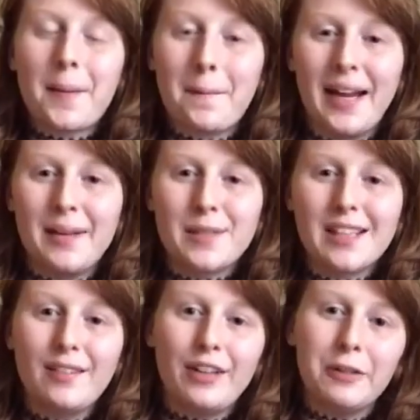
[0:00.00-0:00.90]
my name is
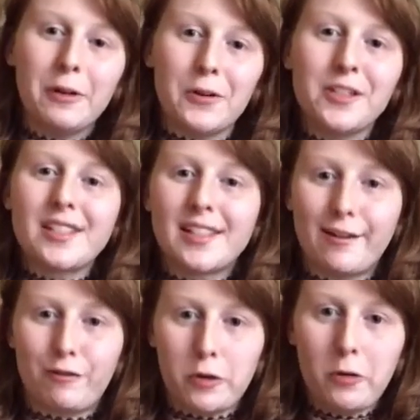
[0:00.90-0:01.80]
Olivia Rose.
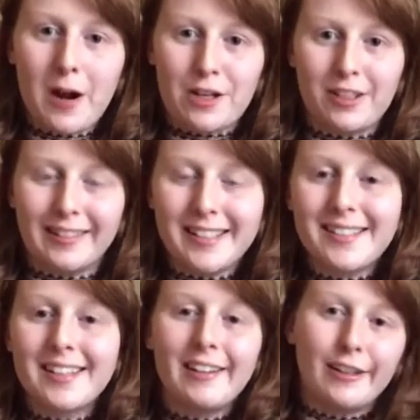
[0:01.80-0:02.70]
If you are watching
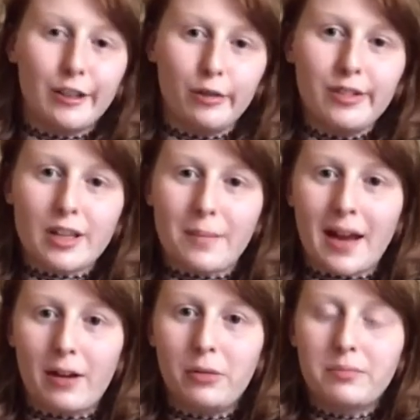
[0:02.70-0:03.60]
this, you've
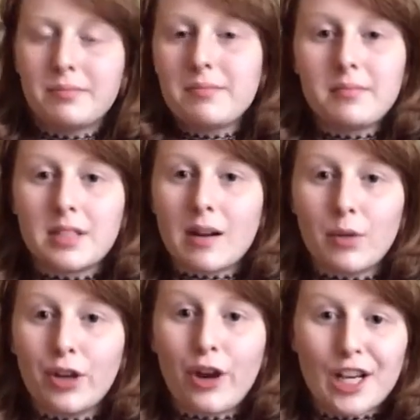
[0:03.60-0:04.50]
somehow
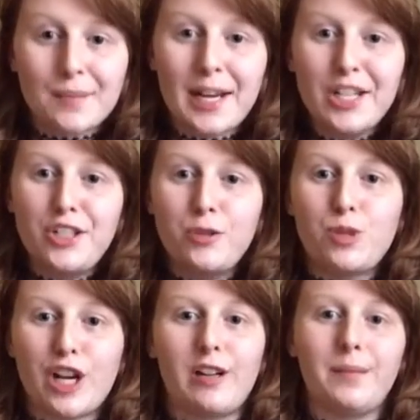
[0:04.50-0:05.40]
stumbled across my YouTube
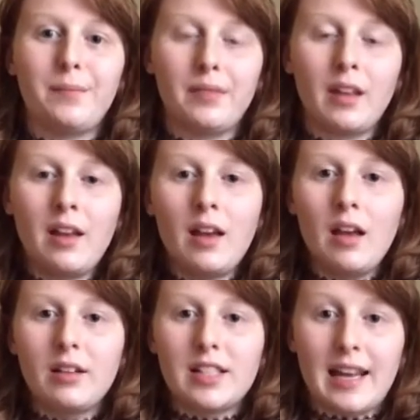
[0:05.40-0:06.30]
channel.
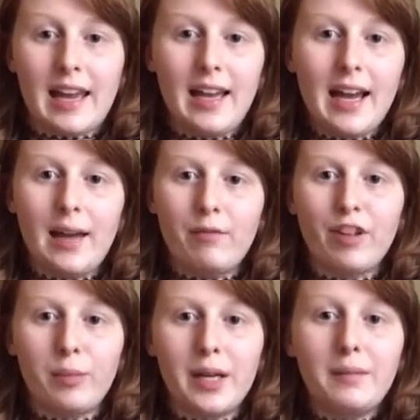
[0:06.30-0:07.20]
Today I am
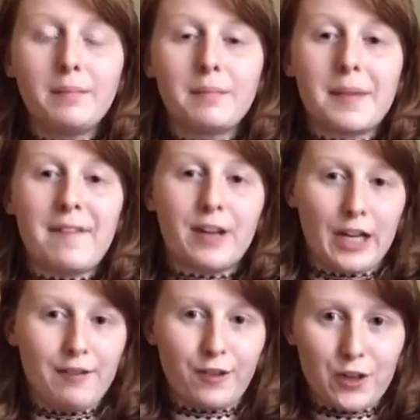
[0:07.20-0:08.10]
filming my
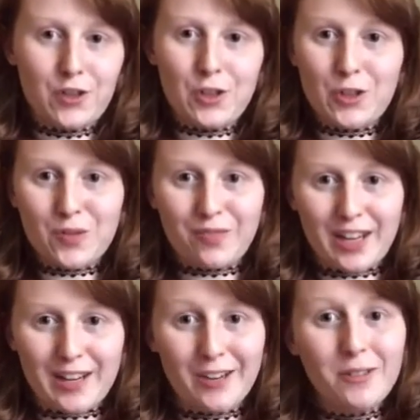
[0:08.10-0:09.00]
very first YouTube
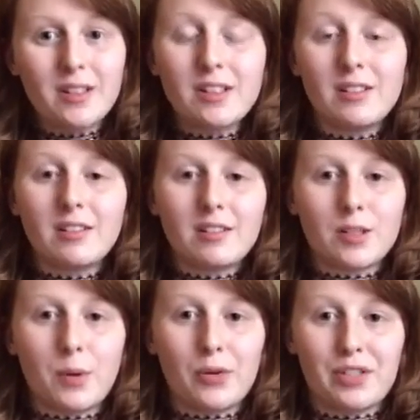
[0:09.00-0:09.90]
video
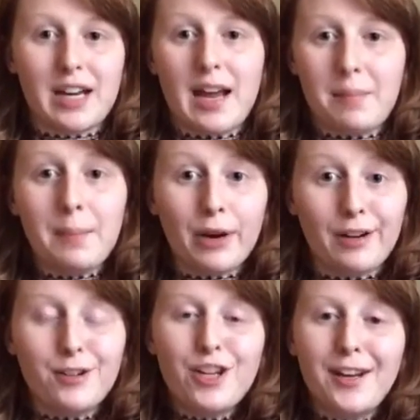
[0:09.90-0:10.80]
to post on my brand
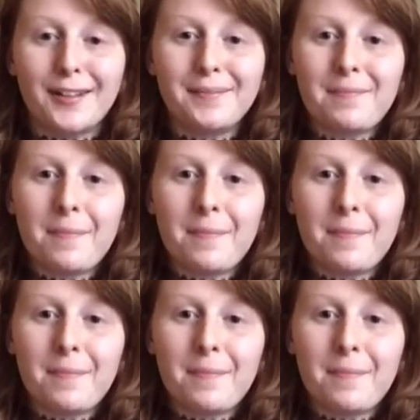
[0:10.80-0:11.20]
new channel.